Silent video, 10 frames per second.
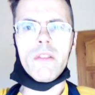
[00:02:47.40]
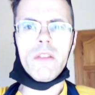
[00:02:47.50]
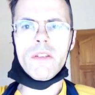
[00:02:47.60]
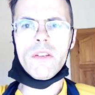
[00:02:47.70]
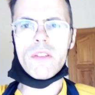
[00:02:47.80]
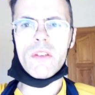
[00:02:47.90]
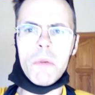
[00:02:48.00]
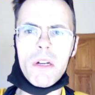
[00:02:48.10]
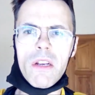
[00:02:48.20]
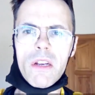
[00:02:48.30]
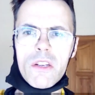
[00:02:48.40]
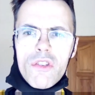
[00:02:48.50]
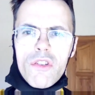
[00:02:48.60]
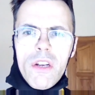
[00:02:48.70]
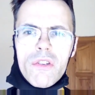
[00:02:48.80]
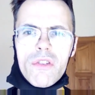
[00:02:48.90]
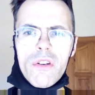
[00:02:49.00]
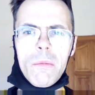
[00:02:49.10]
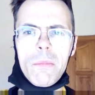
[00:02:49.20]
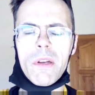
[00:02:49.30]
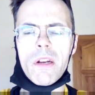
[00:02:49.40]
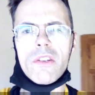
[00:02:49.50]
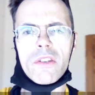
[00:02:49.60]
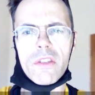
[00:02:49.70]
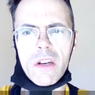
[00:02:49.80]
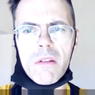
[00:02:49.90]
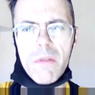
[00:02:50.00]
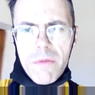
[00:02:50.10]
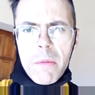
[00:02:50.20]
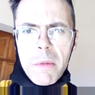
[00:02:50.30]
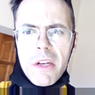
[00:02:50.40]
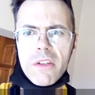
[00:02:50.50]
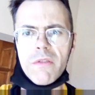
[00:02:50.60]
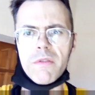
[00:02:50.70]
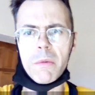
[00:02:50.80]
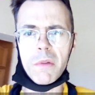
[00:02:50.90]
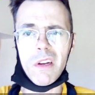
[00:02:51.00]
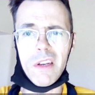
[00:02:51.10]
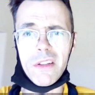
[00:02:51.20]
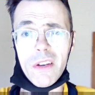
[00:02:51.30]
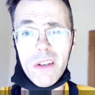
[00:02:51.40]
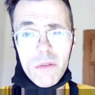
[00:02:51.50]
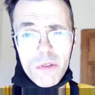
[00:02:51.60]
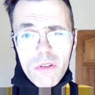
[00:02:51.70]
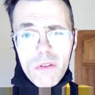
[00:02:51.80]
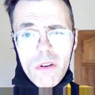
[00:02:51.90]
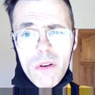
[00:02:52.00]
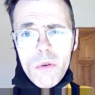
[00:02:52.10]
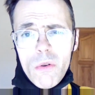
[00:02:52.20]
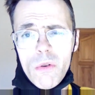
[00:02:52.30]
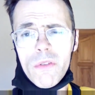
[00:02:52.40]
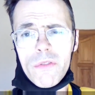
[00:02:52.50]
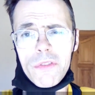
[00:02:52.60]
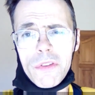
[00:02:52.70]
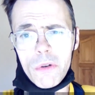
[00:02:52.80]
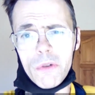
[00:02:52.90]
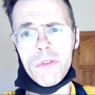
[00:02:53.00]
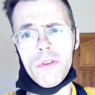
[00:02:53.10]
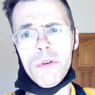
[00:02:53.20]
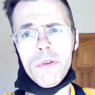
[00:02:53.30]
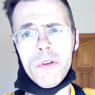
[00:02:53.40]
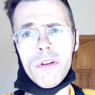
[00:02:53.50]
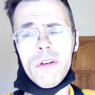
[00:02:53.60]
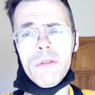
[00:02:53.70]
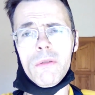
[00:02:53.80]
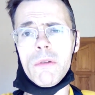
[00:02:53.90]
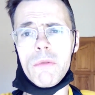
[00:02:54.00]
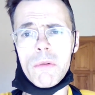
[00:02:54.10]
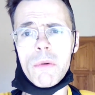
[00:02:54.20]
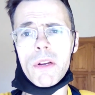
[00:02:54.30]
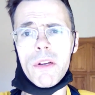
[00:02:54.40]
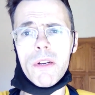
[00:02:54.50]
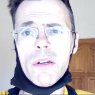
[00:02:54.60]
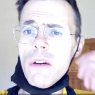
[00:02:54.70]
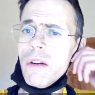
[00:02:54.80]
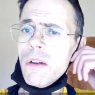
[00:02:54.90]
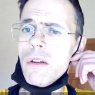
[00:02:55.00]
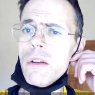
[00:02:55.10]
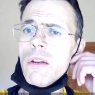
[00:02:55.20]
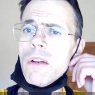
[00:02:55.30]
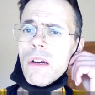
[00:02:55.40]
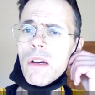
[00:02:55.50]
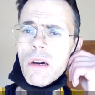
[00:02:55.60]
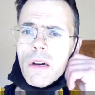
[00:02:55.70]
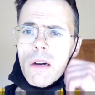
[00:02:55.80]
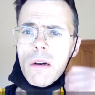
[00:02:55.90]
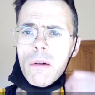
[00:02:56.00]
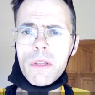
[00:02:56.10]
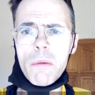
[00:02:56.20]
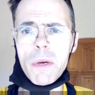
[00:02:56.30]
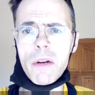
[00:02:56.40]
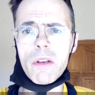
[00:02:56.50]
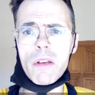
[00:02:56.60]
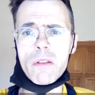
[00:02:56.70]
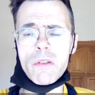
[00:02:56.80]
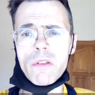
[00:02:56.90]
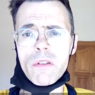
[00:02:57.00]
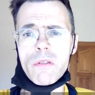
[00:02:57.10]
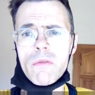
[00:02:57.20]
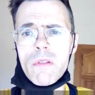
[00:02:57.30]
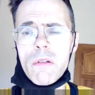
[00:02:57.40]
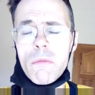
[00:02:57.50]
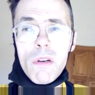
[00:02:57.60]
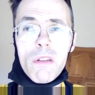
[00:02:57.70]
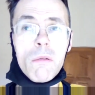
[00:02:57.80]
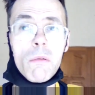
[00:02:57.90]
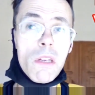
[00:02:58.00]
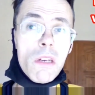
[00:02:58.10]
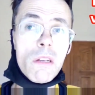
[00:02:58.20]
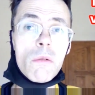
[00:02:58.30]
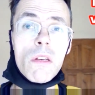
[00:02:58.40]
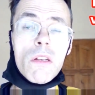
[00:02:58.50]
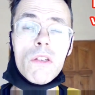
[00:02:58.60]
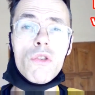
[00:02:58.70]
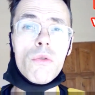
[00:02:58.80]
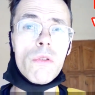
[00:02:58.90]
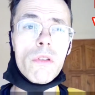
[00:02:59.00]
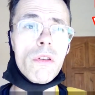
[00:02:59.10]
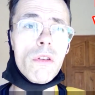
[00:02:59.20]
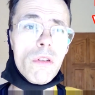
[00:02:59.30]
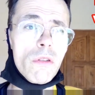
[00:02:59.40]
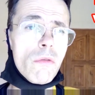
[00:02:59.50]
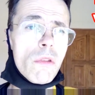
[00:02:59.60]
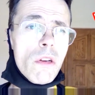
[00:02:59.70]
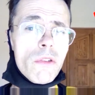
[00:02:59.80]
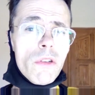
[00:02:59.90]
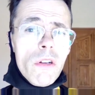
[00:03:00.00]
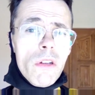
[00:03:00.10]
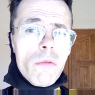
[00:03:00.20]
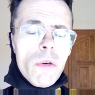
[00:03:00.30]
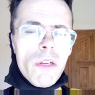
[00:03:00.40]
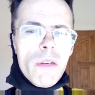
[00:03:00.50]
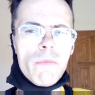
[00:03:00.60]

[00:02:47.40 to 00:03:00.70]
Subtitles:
This is a money exchange shop, and I just got confirmation from the lady. I used to know the old owner when we were here with Americans. By the way, yeah, today is June the 3rd, 2020.